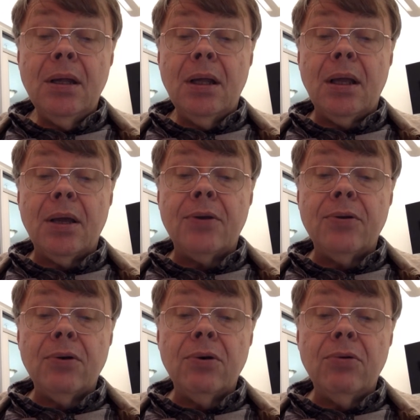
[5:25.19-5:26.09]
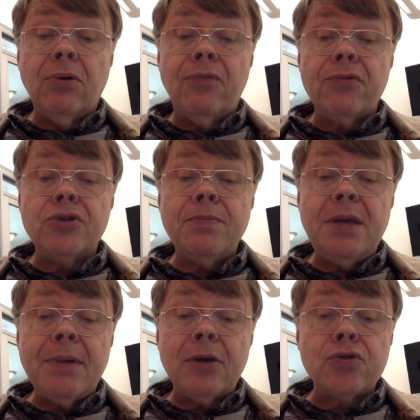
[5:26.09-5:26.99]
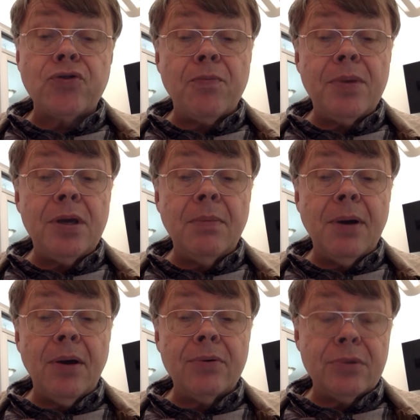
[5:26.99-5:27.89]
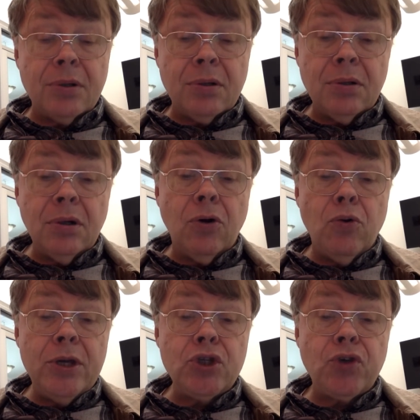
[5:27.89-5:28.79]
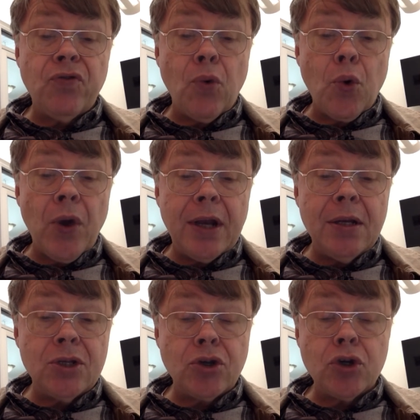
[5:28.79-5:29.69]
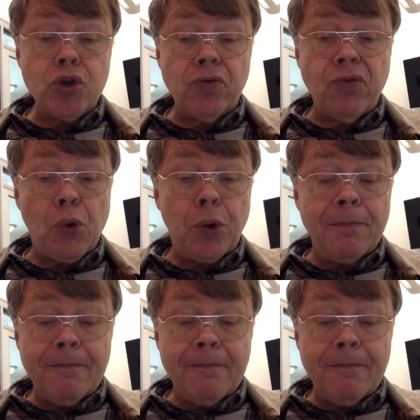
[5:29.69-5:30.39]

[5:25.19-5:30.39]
And look for some emails from me about Quiz 4 and Discussion 4.